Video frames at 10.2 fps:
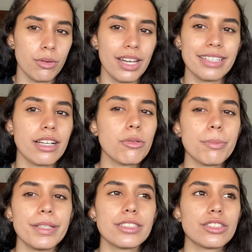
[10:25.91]
Like, that would
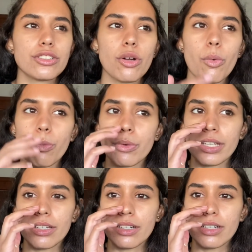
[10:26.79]
be so
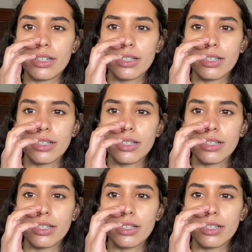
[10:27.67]
weird.